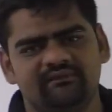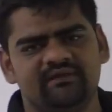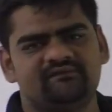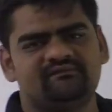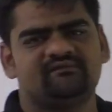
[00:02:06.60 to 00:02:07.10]

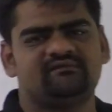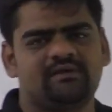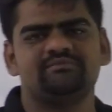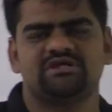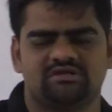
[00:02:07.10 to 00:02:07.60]
this
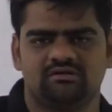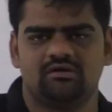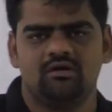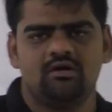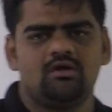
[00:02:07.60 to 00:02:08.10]
subject.
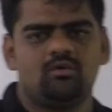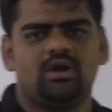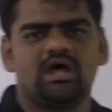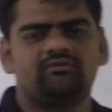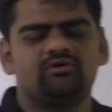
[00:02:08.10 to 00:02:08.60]

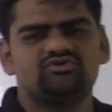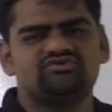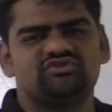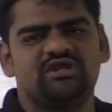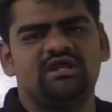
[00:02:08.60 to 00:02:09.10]
What are
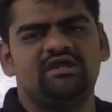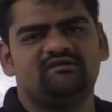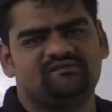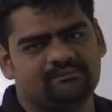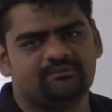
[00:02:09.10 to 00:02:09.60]
those three
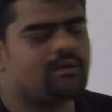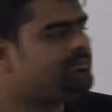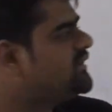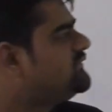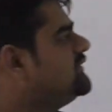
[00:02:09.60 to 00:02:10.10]

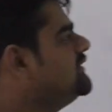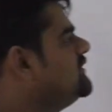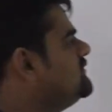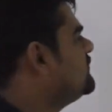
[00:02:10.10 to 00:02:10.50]
subtopics? So